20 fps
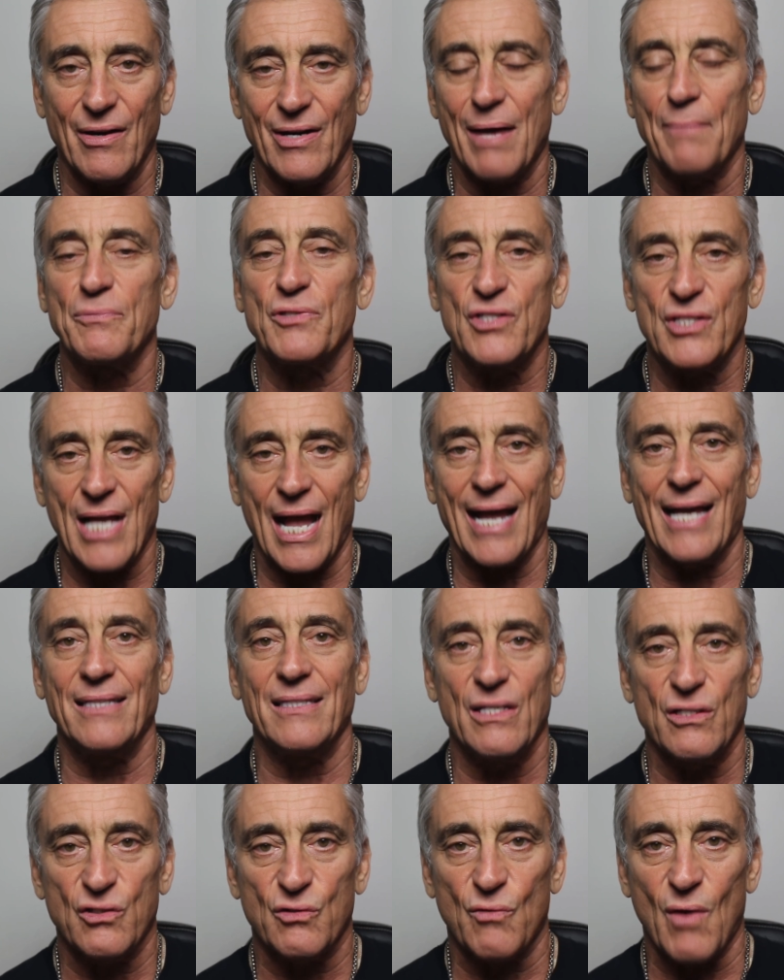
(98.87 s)
and I'm saying
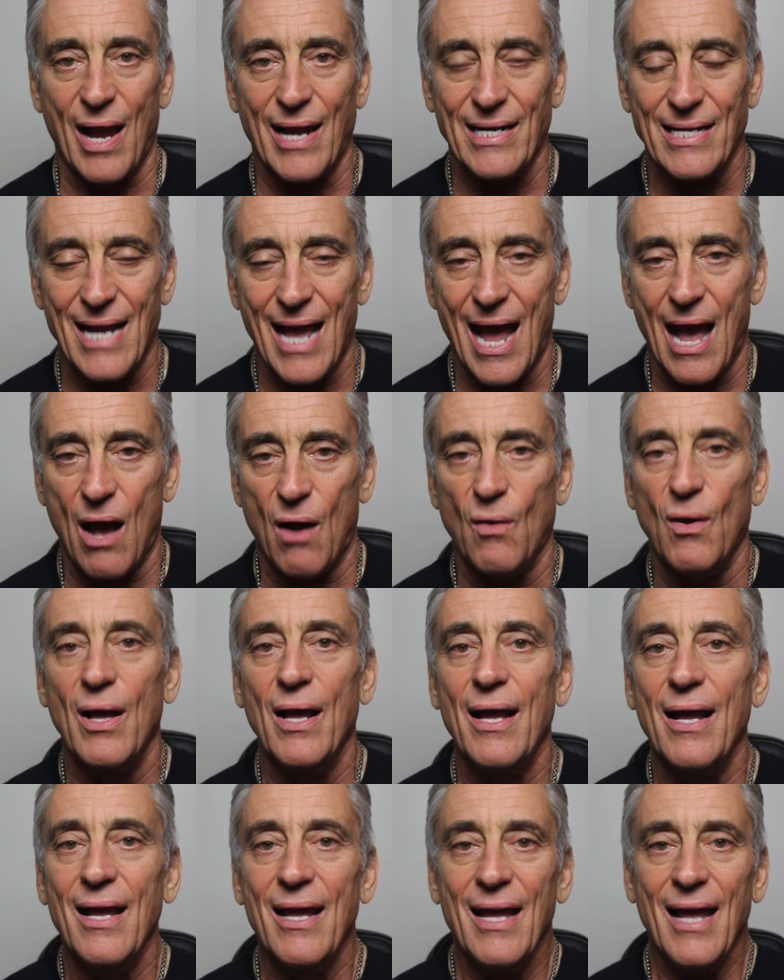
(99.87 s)
this right now,
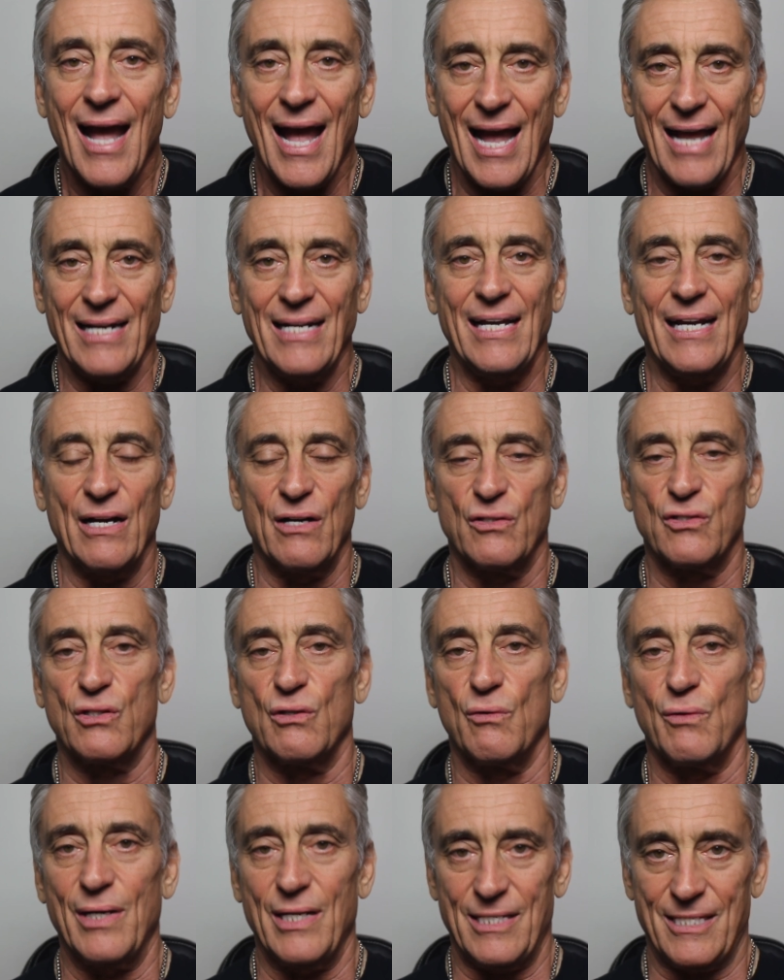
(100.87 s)
and here's
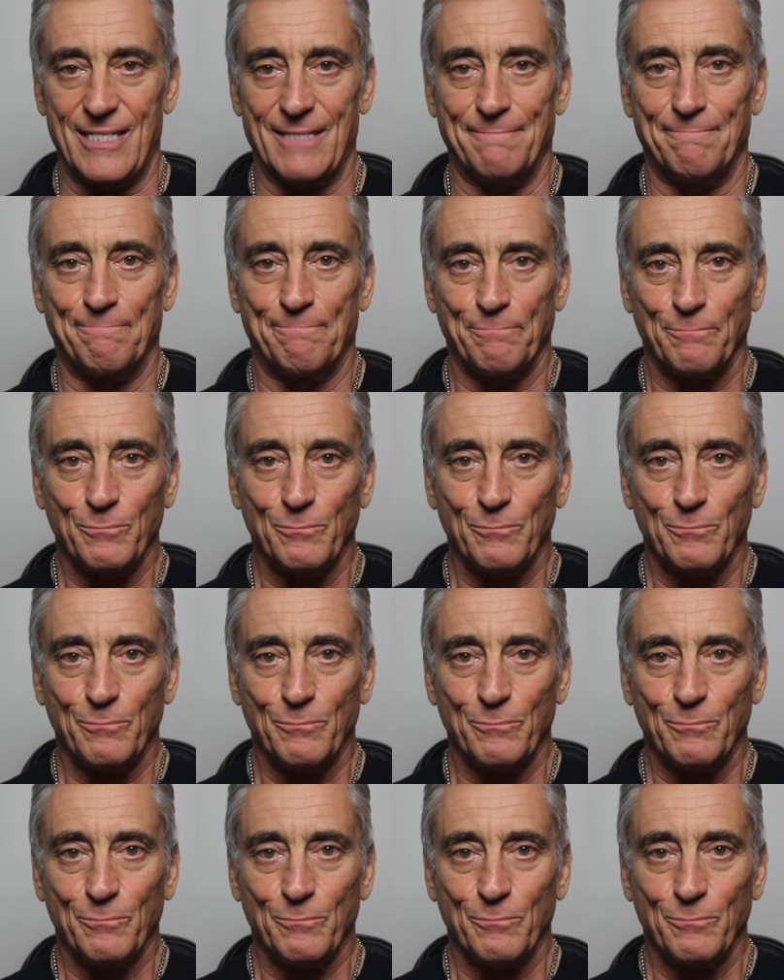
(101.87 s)
the reason.